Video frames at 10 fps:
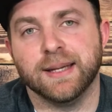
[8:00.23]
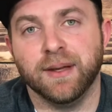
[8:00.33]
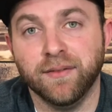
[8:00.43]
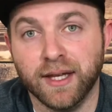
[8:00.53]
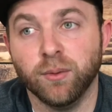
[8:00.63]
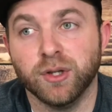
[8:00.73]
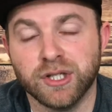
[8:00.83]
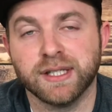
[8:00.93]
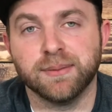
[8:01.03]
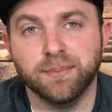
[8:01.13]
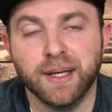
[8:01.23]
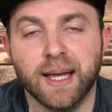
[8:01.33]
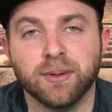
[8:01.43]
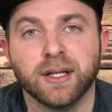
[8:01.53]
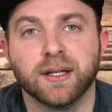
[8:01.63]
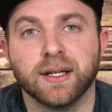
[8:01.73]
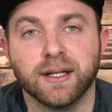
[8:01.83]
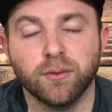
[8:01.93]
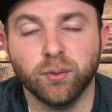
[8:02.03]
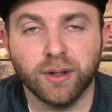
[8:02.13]
I'm giving it, which is being able to
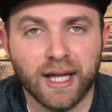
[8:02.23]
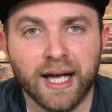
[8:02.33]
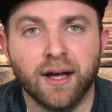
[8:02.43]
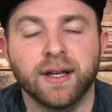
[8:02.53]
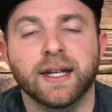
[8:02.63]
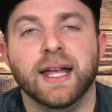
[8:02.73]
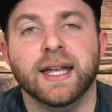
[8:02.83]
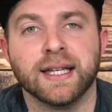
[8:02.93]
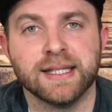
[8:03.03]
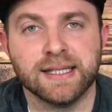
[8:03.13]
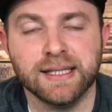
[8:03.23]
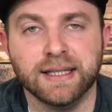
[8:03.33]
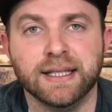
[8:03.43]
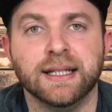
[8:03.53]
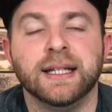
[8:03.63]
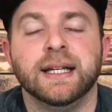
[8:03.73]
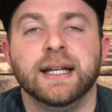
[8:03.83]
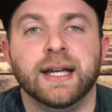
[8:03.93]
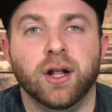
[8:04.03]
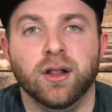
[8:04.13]
rely on it and conceal it
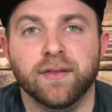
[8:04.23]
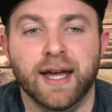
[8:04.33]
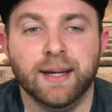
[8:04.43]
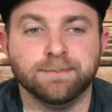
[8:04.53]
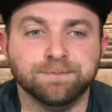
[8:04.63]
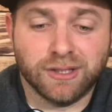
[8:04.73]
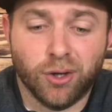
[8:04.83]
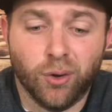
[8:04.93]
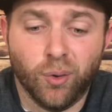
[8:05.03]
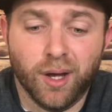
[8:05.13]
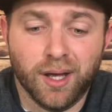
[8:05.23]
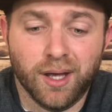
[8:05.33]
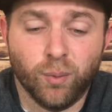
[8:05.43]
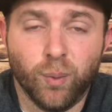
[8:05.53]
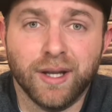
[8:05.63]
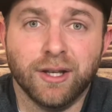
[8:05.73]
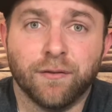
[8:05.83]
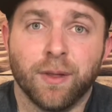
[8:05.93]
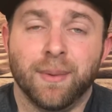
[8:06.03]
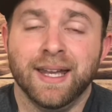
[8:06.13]
and all of that. So what you get
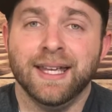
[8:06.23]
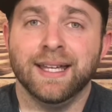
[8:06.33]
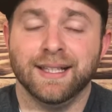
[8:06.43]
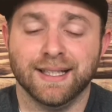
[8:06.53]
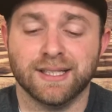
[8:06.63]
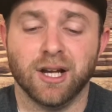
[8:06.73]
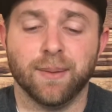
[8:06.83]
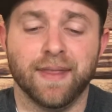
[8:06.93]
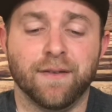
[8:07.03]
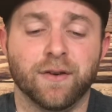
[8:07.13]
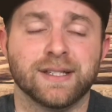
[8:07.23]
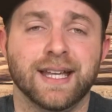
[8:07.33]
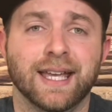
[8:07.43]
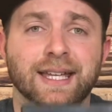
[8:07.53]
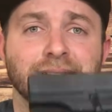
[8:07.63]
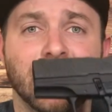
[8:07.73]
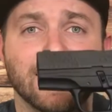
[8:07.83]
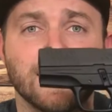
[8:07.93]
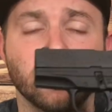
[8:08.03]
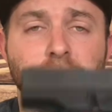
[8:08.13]
for the money, let's talk about that for a second. I
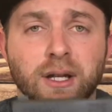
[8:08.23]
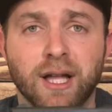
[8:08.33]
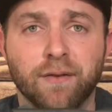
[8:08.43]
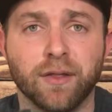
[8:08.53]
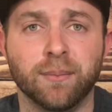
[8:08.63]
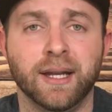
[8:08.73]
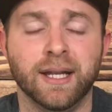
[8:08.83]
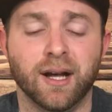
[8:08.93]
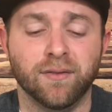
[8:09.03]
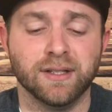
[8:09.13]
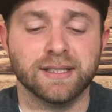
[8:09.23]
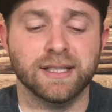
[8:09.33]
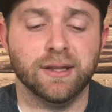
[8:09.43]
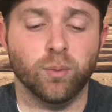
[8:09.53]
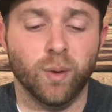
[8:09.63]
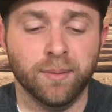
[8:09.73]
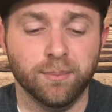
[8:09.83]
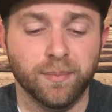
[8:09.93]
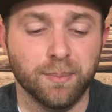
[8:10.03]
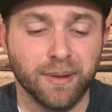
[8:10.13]
think you get a lot for the money. Obviously,
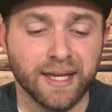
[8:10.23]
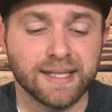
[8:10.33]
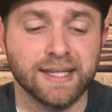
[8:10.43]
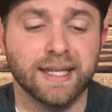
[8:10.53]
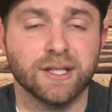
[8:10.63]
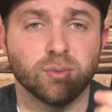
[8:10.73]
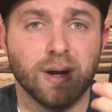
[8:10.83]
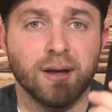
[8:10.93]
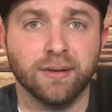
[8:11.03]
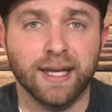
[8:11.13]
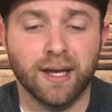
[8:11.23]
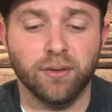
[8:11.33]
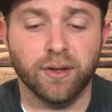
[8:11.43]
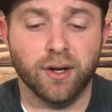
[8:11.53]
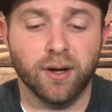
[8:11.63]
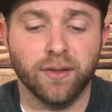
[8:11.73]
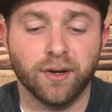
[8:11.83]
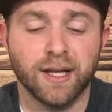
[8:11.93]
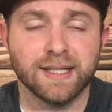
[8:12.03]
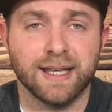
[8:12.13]
the biggest thing is round count. There are other
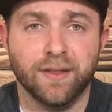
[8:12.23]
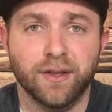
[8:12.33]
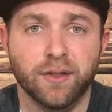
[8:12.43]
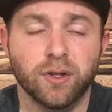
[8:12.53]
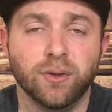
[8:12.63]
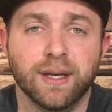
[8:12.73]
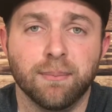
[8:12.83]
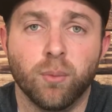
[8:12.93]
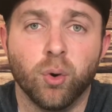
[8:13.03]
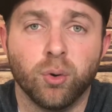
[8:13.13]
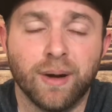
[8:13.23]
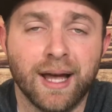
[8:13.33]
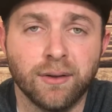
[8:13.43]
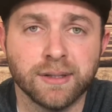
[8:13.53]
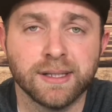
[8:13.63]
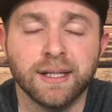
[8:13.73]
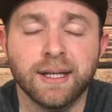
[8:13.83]
guns out there that you can get more rounds